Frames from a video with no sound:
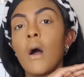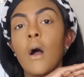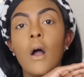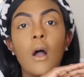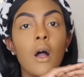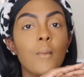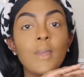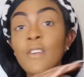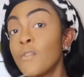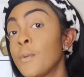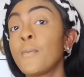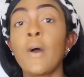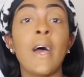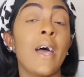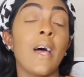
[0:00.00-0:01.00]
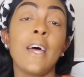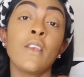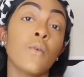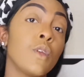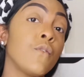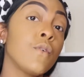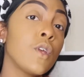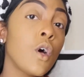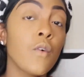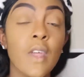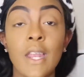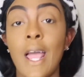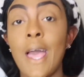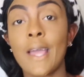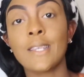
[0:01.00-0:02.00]
even people I don't even know
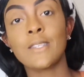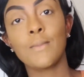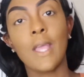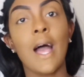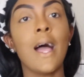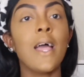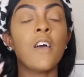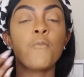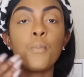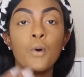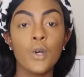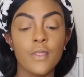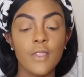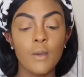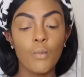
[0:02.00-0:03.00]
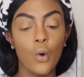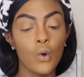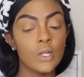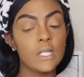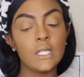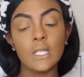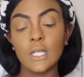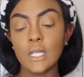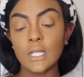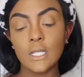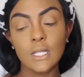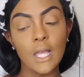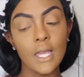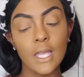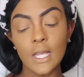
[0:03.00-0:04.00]
that ask me, I have put them onto this.
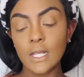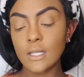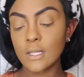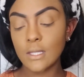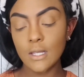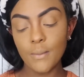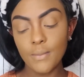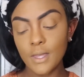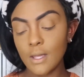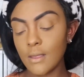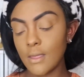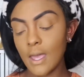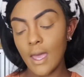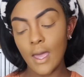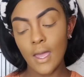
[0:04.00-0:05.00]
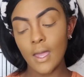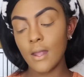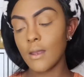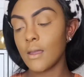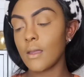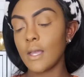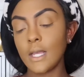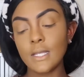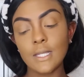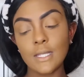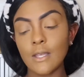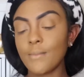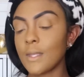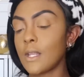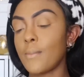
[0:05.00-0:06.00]
Like, it's something
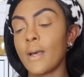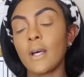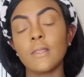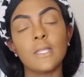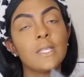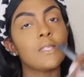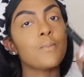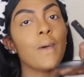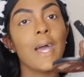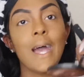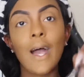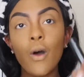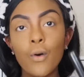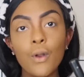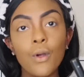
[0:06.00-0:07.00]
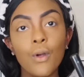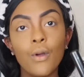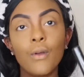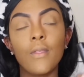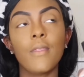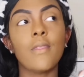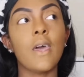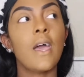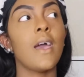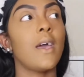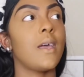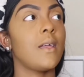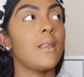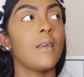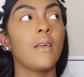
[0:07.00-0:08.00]
about this powder
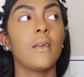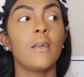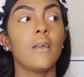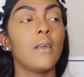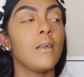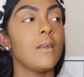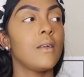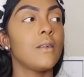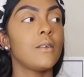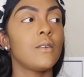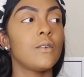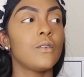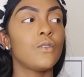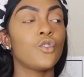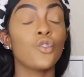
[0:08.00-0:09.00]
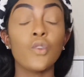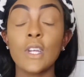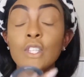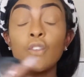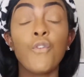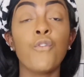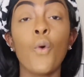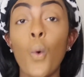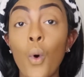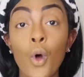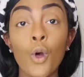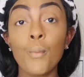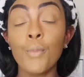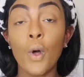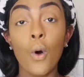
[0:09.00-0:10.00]
that
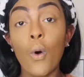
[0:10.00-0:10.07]
transforms